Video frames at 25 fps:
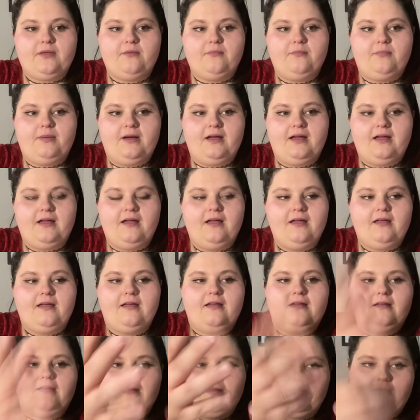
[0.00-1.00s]
But
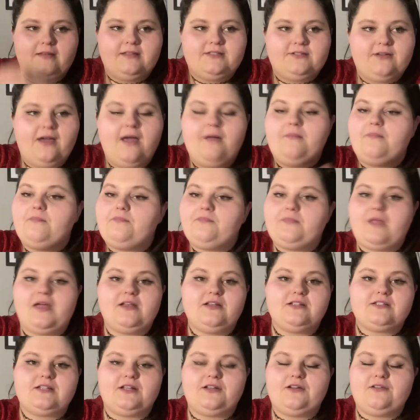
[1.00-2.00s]
it's okay. I
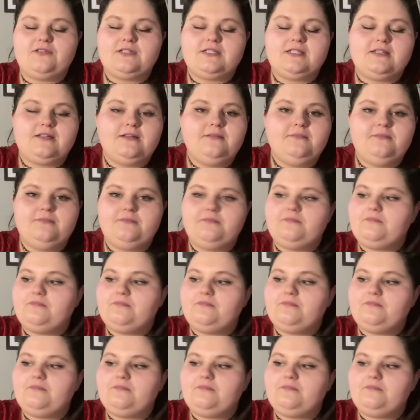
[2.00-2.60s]
just got to go sleep,